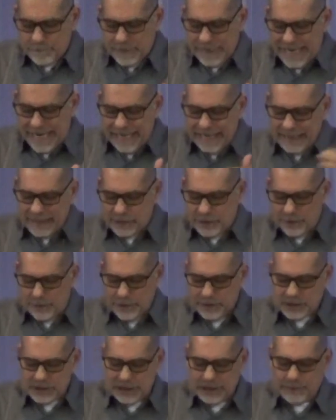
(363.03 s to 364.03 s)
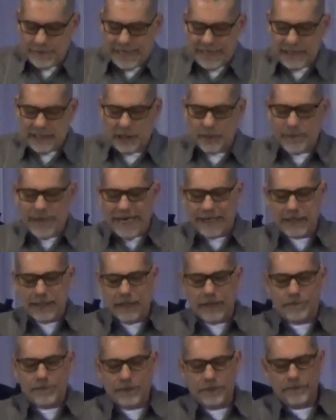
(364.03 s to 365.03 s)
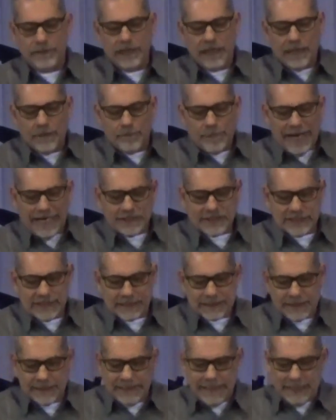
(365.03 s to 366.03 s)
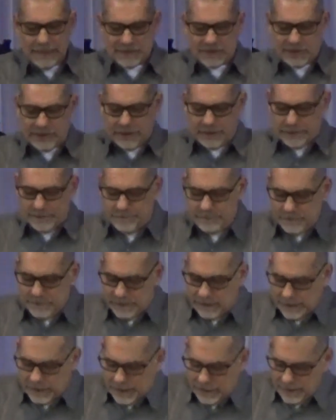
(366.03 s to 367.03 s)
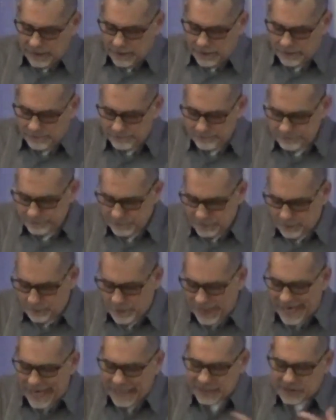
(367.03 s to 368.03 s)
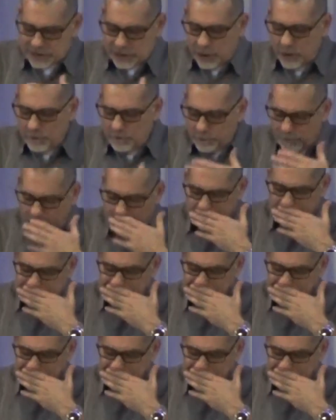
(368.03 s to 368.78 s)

But I'd encourage anybody to go back up. And basically, it's the, uh, the Passover, and